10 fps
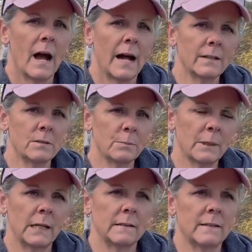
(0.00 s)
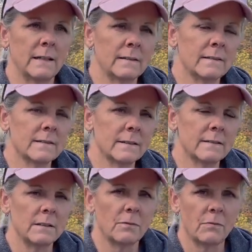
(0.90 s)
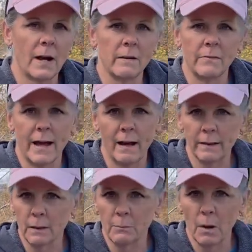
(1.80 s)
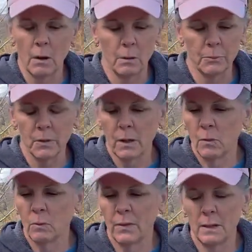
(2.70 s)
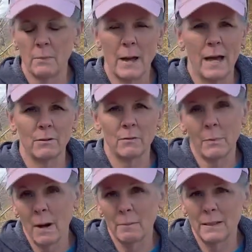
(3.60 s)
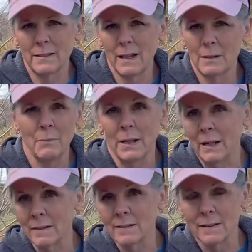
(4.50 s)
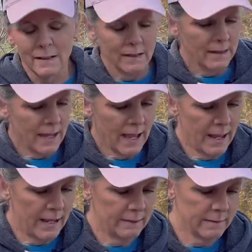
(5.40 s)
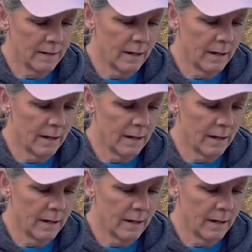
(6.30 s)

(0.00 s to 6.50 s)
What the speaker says: I just planted 65 allium bulbs within a matter of probably 10 minutes. And